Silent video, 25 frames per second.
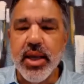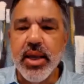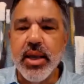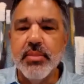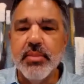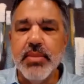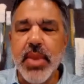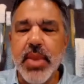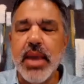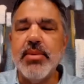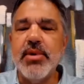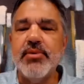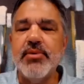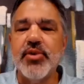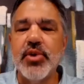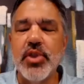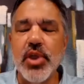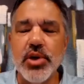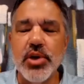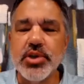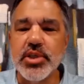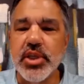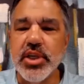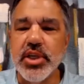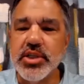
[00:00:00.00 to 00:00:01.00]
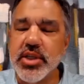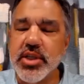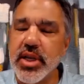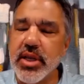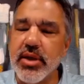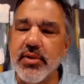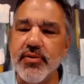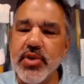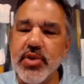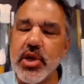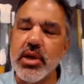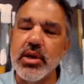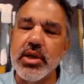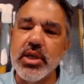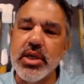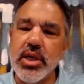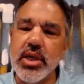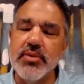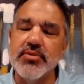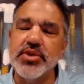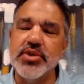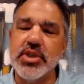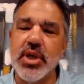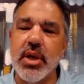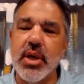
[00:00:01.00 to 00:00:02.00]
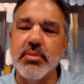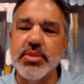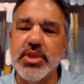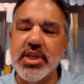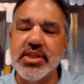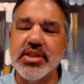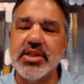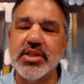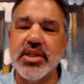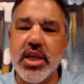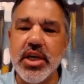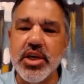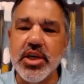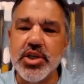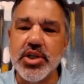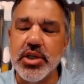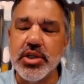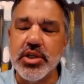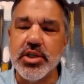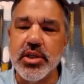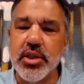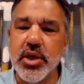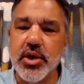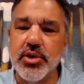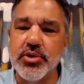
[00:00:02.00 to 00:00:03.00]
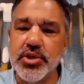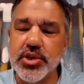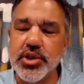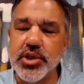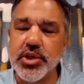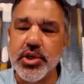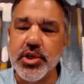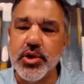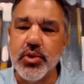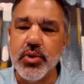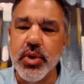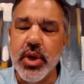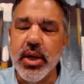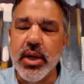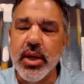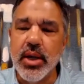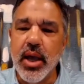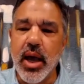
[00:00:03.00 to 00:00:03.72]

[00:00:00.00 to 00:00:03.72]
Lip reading: Maybe for those listening, if you could give some distinction to those two,